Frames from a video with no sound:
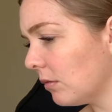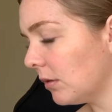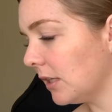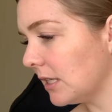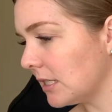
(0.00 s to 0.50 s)

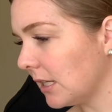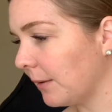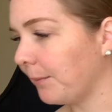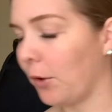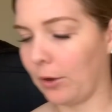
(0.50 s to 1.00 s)
is
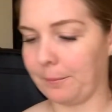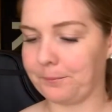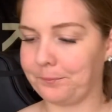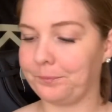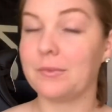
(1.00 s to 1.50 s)
it? Okay,
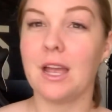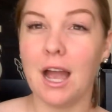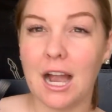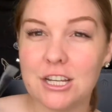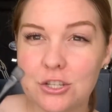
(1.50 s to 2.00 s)

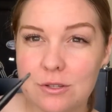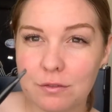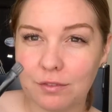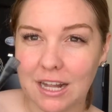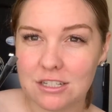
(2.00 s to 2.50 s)
I just use a
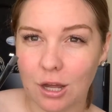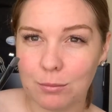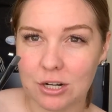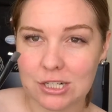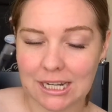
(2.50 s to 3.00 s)
flat top
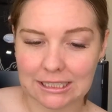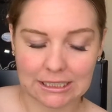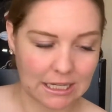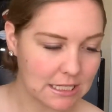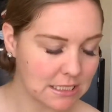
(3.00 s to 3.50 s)
brush like
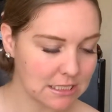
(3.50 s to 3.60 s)
this.